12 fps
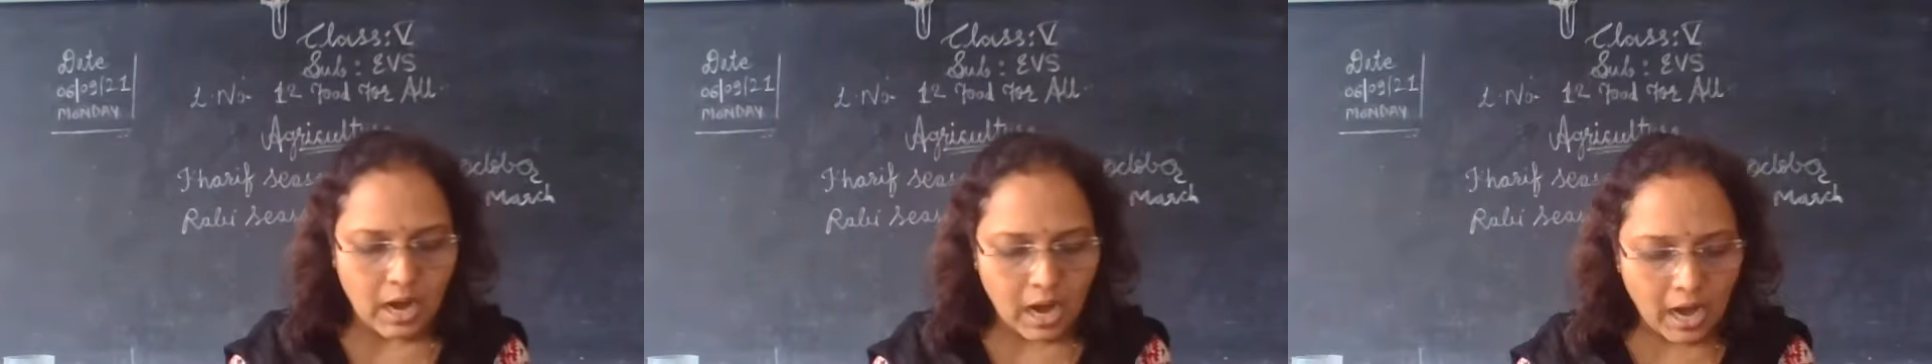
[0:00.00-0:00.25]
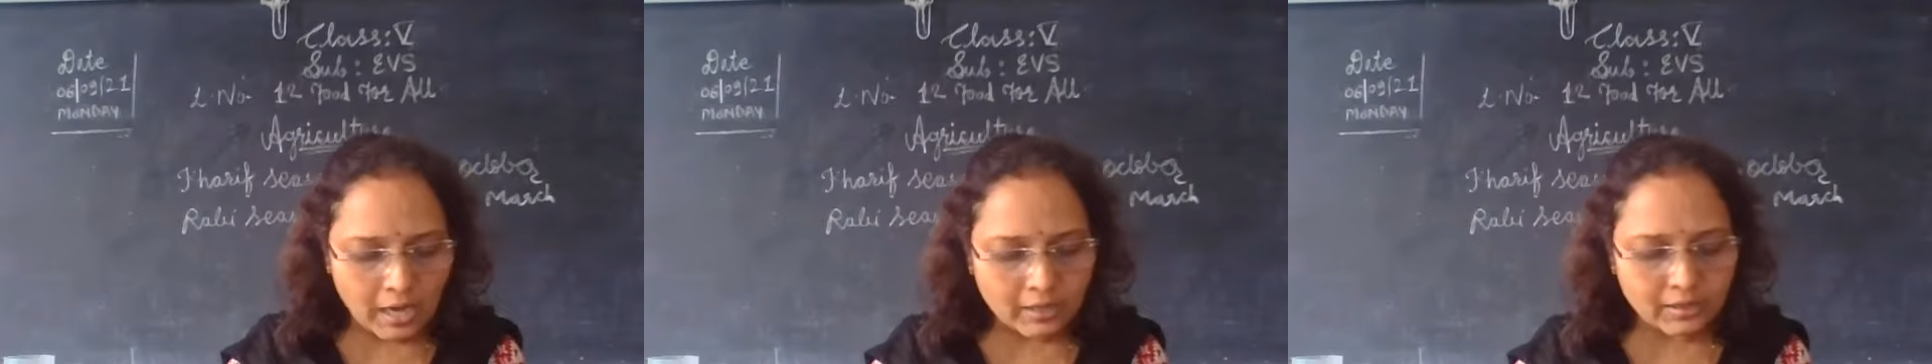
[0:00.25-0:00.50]

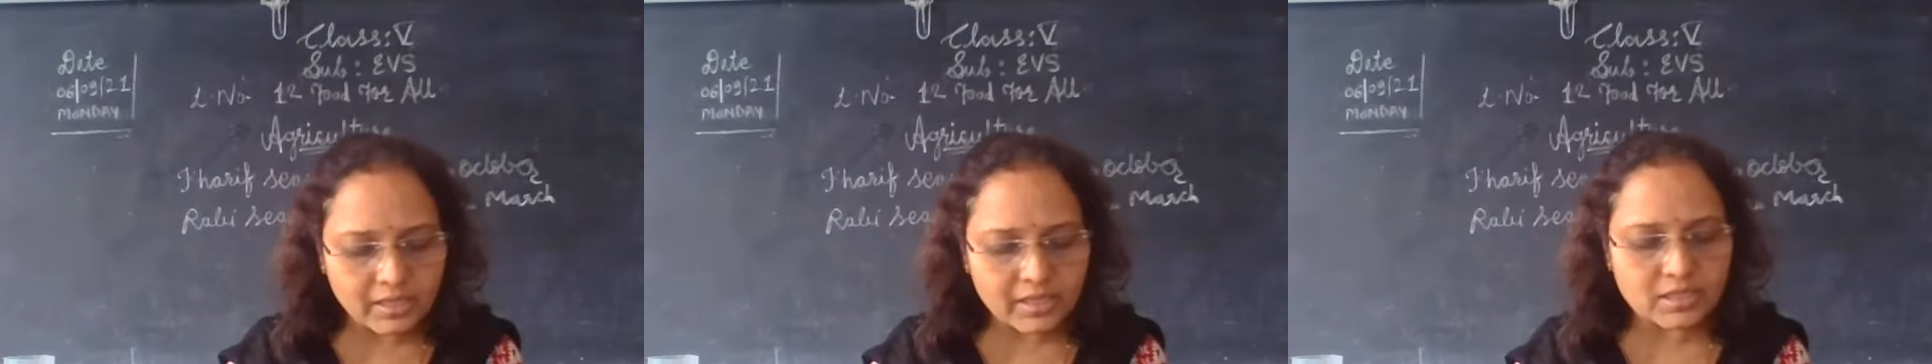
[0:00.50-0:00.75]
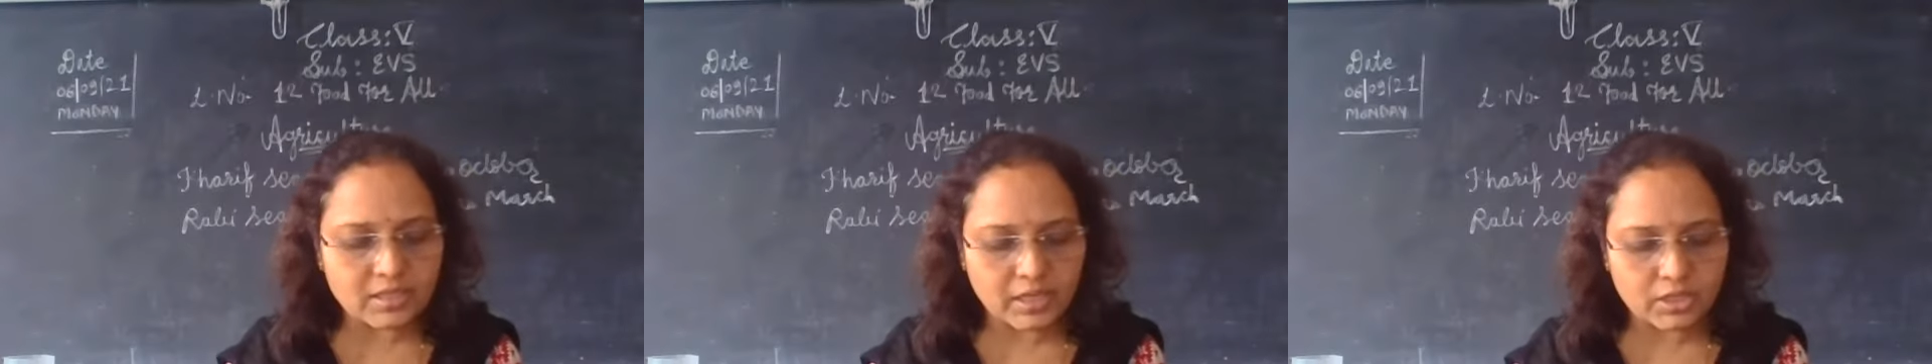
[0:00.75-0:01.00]
Are
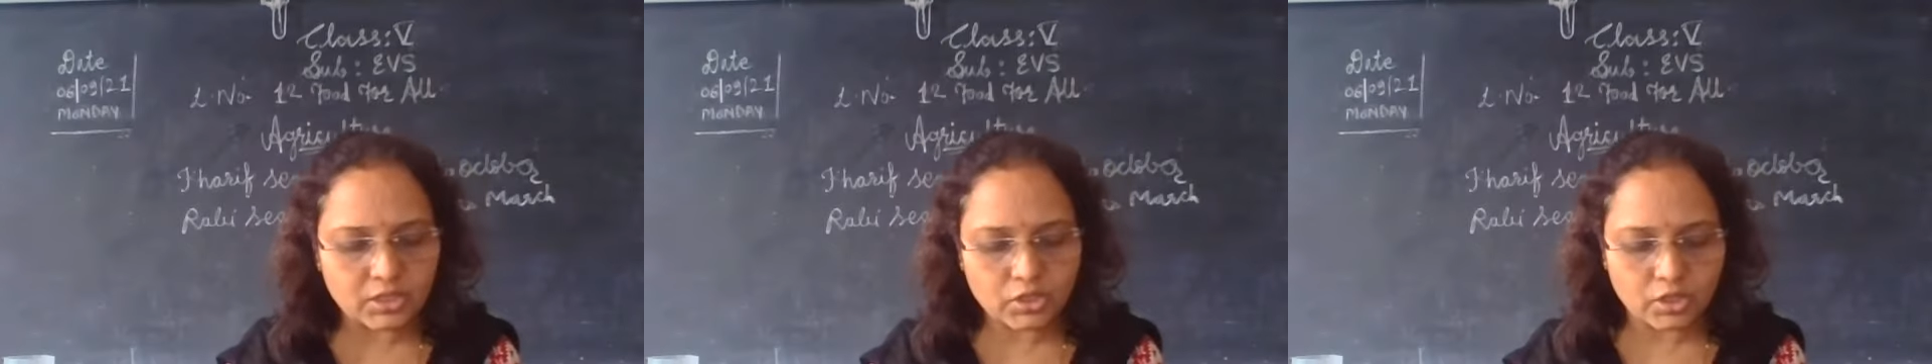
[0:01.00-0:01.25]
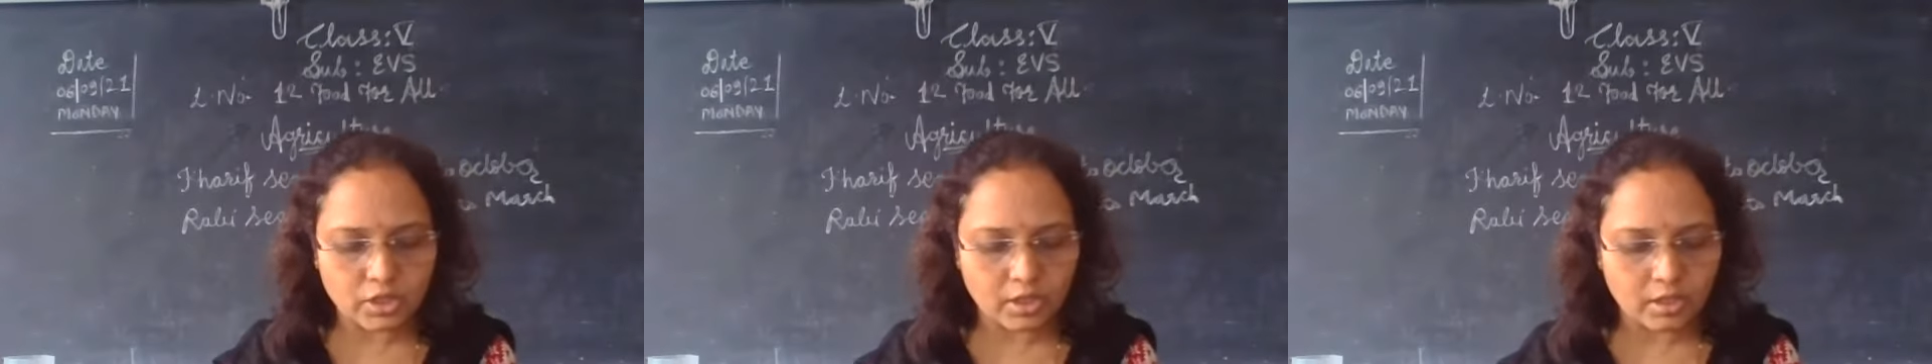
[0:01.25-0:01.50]
the
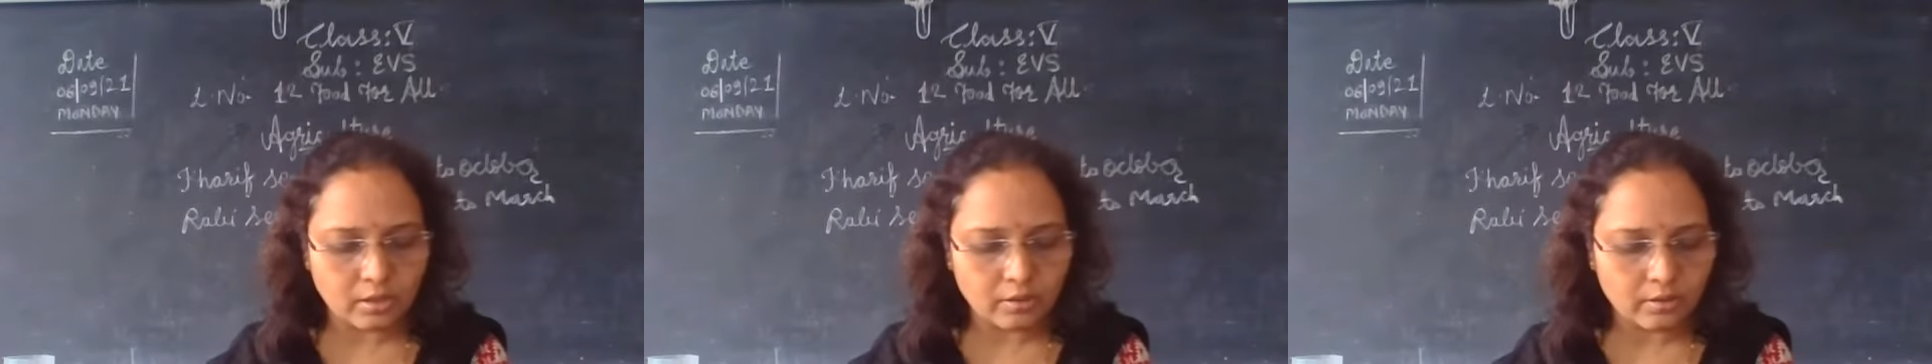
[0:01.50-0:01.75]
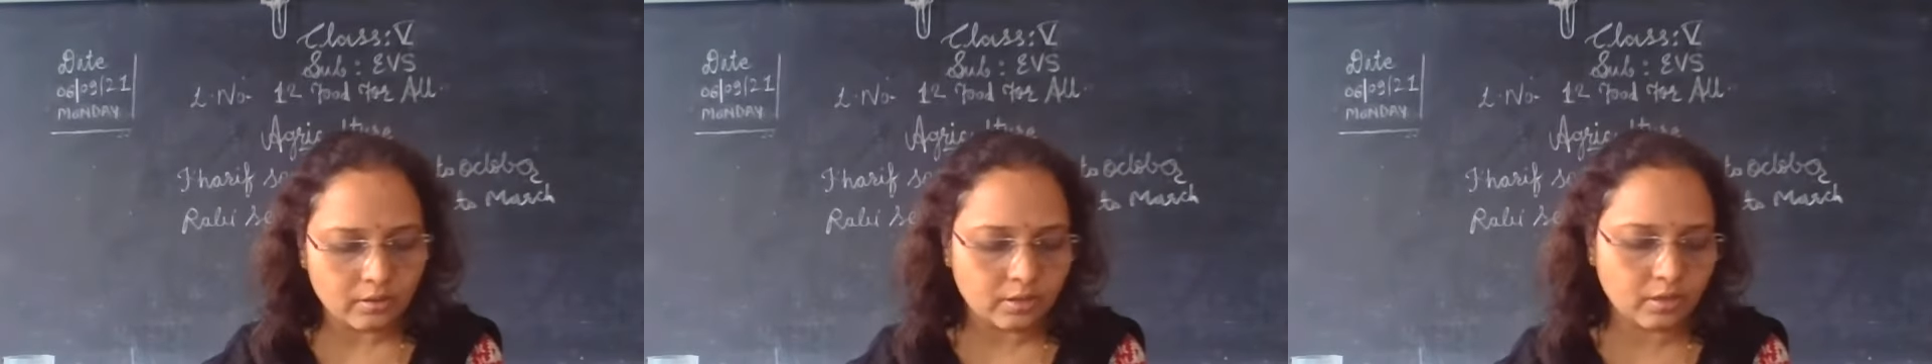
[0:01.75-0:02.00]
essential
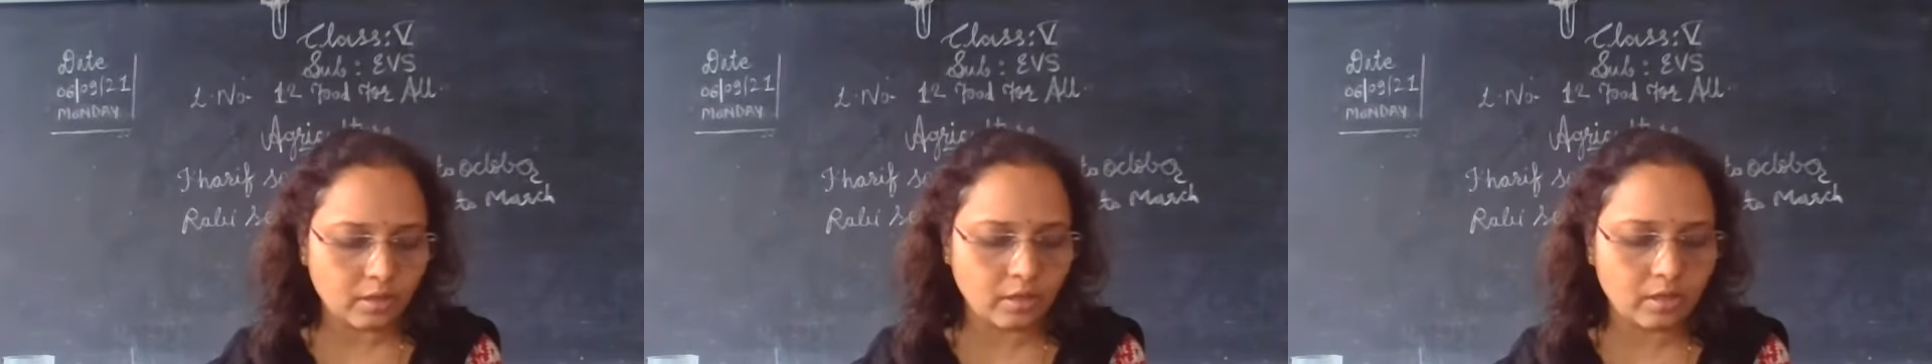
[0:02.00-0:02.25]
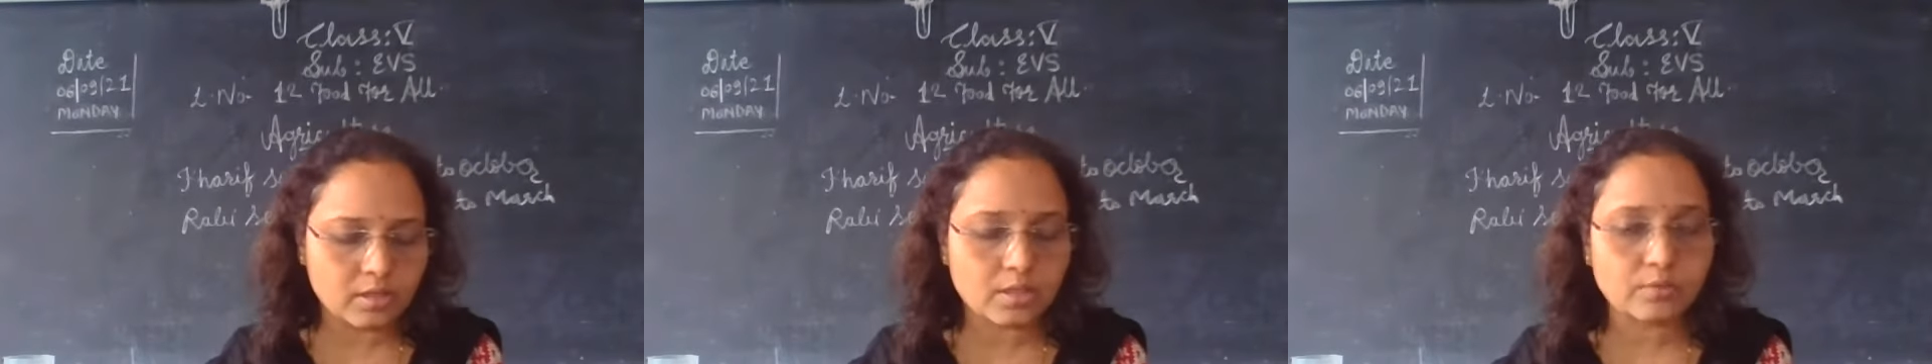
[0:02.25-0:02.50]

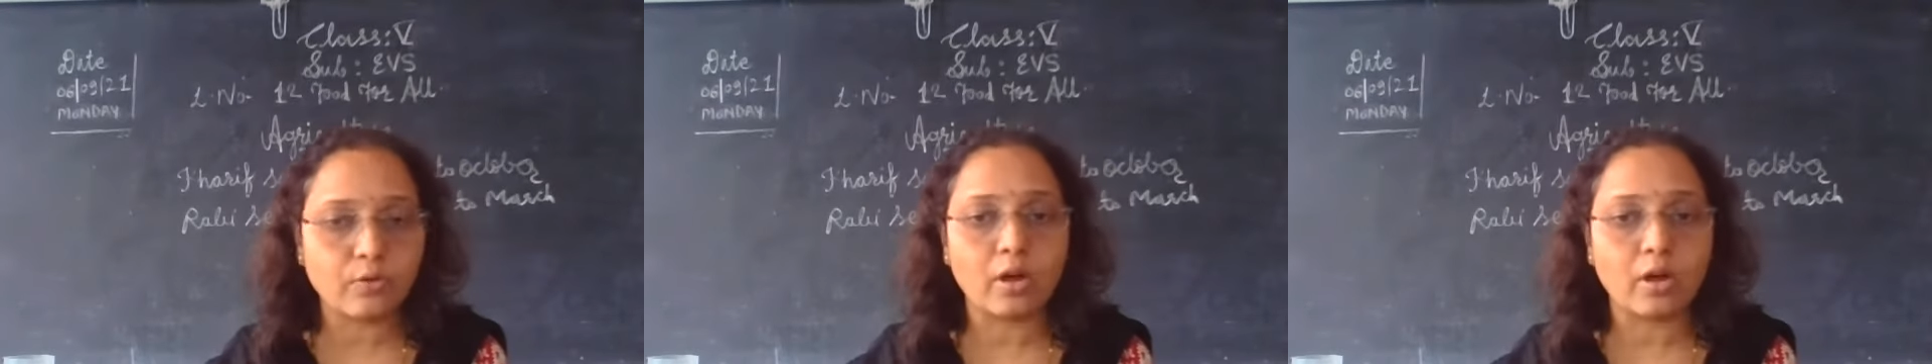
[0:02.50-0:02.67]
things